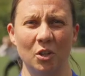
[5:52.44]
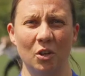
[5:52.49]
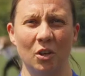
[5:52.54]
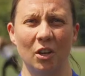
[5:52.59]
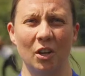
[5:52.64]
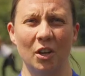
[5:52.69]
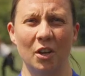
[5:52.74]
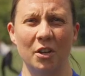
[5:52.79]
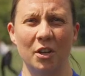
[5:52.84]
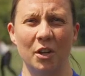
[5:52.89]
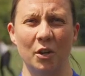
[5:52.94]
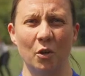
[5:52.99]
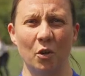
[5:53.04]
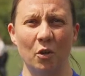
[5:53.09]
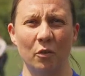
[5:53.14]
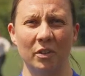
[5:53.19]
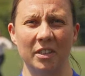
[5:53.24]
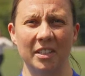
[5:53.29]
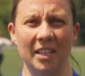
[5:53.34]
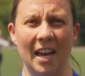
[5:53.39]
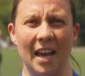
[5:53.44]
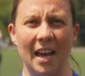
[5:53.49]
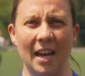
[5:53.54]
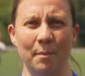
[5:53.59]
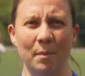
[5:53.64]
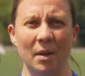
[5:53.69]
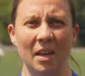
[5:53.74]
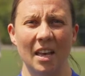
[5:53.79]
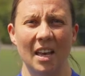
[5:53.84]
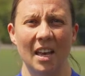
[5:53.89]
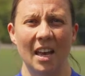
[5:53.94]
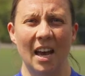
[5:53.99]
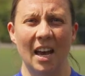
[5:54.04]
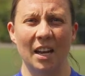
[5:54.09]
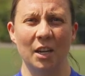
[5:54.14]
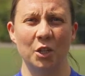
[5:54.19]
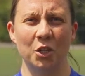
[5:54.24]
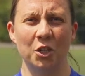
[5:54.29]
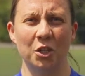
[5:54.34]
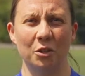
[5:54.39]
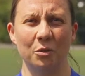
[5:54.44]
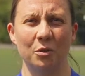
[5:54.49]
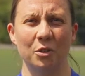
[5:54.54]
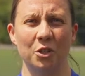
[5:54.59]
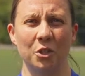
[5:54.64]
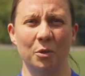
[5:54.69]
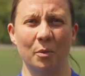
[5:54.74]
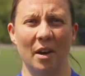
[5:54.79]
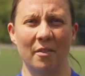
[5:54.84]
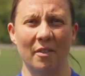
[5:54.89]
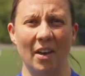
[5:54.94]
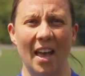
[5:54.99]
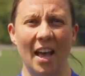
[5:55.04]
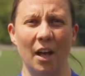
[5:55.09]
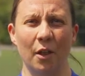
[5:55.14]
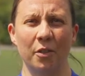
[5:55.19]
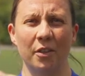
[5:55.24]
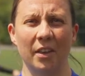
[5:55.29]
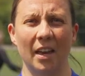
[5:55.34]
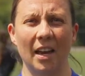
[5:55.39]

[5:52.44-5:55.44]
your learning over time and ensures you have a healthy